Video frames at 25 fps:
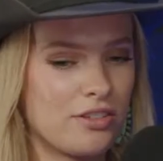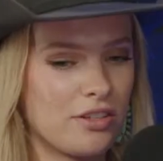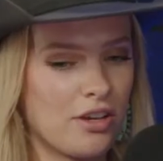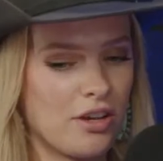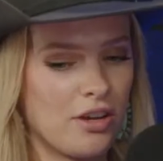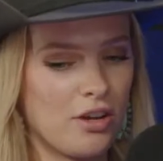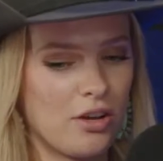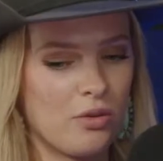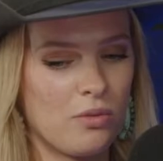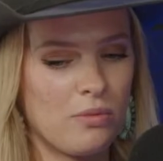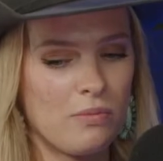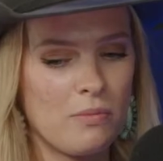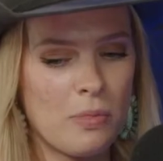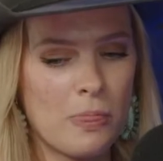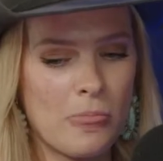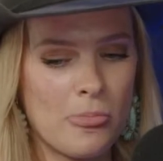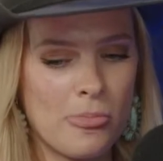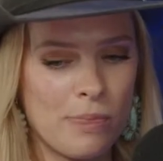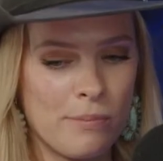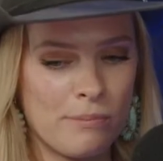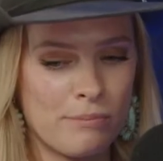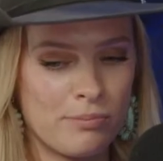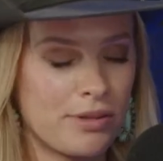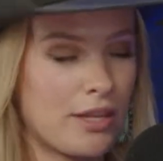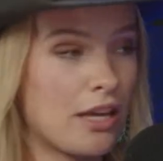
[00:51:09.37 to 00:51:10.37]
so,
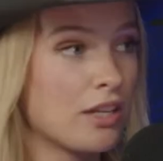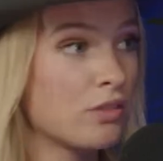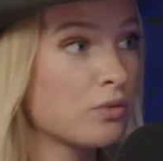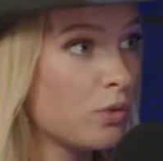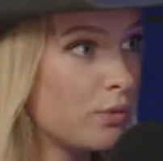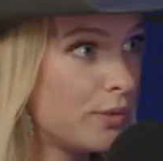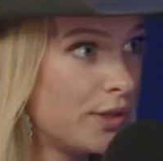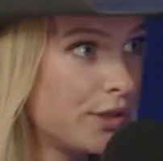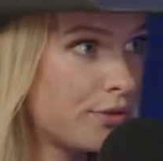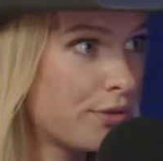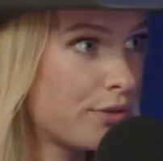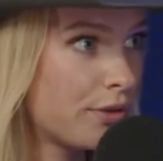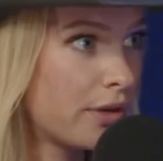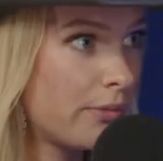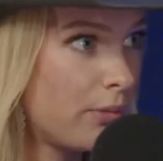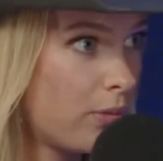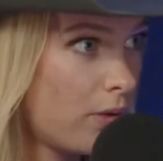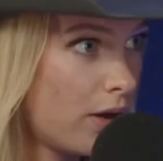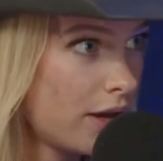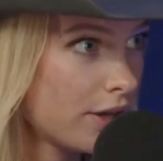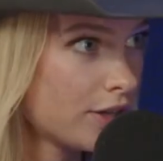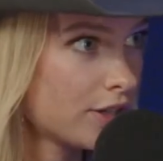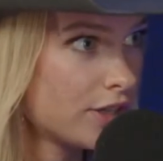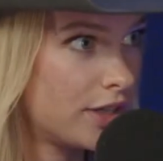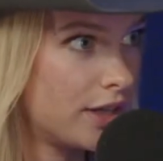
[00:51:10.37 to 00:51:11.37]
but that's what we grew up
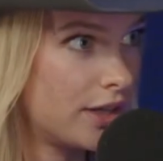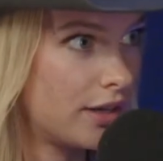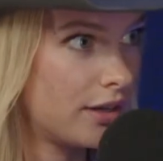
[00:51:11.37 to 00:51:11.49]
watching.